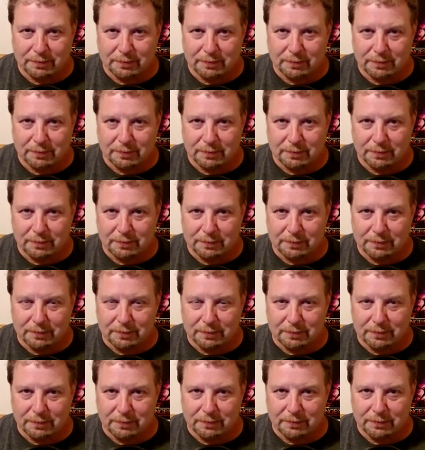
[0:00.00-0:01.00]

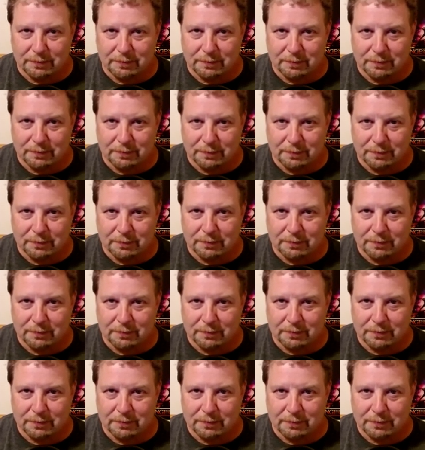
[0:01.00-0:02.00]

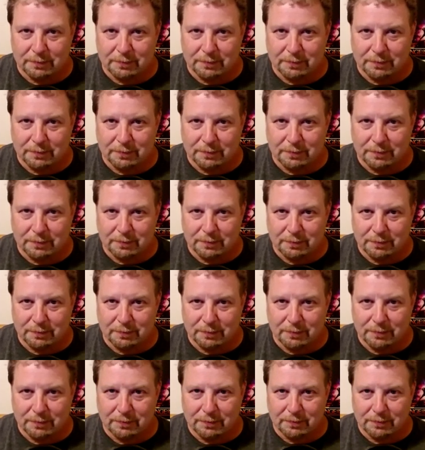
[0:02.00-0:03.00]

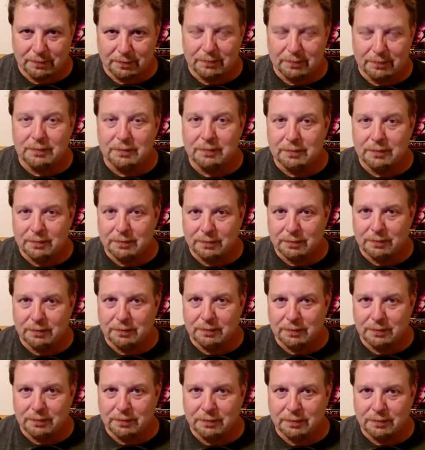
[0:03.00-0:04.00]

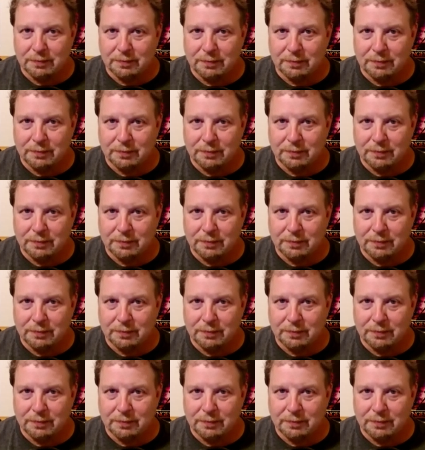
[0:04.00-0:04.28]
The person shown says nothing.